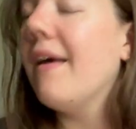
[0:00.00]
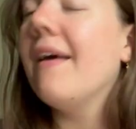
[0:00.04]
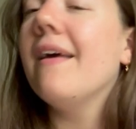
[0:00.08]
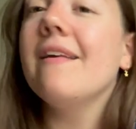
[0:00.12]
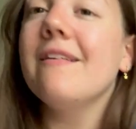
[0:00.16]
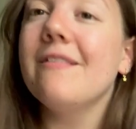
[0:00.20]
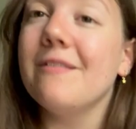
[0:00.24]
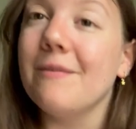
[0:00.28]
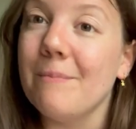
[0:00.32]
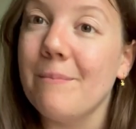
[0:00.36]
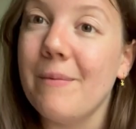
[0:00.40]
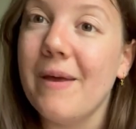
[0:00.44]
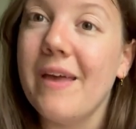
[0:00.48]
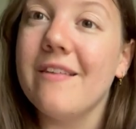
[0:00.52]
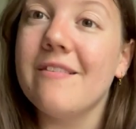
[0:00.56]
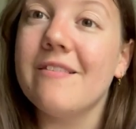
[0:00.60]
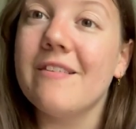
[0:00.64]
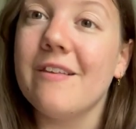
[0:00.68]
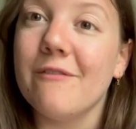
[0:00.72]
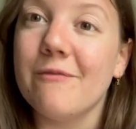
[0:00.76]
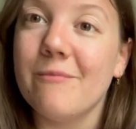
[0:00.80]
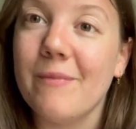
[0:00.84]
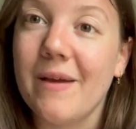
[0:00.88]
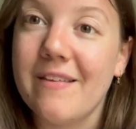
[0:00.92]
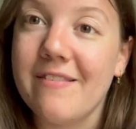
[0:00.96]
some bits
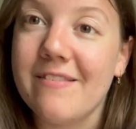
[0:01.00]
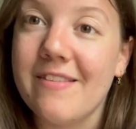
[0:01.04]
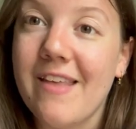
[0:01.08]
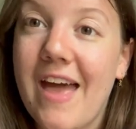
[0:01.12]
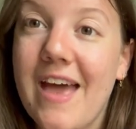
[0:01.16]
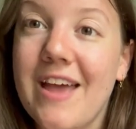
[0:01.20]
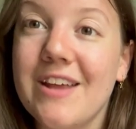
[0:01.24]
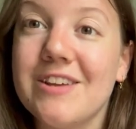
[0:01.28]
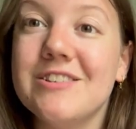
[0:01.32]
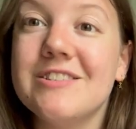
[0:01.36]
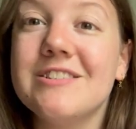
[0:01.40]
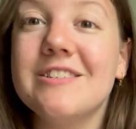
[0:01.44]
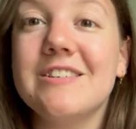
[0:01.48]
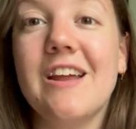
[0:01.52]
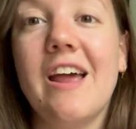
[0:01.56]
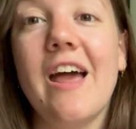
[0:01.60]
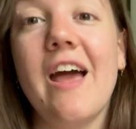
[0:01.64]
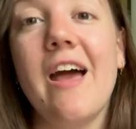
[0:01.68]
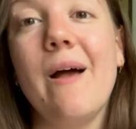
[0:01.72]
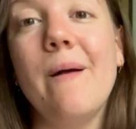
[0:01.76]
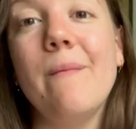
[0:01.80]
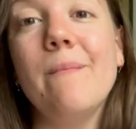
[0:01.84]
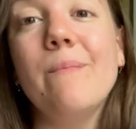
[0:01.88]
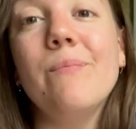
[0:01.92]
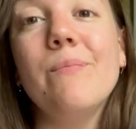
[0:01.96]
of my stash,
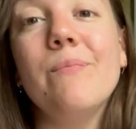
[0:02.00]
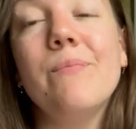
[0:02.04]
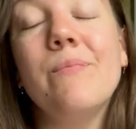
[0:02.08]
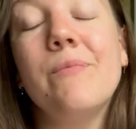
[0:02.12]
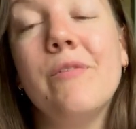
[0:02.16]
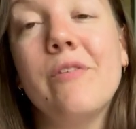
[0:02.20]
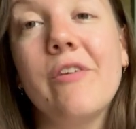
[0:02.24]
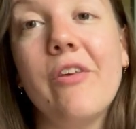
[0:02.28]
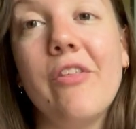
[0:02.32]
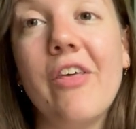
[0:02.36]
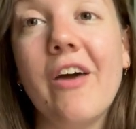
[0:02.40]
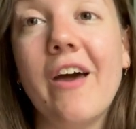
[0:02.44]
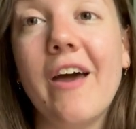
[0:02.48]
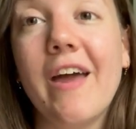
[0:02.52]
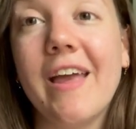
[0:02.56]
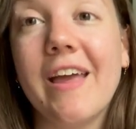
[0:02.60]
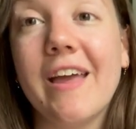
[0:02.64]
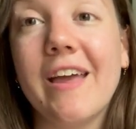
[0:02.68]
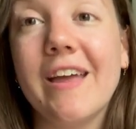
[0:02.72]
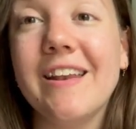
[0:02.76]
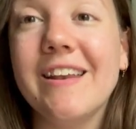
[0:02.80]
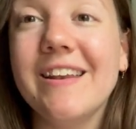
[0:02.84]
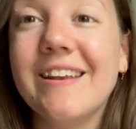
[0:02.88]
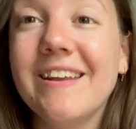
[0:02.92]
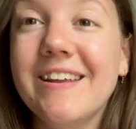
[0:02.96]
so that I
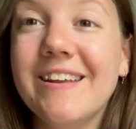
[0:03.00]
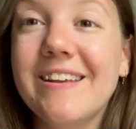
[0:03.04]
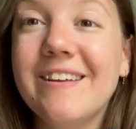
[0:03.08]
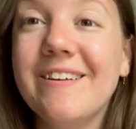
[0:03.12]
can,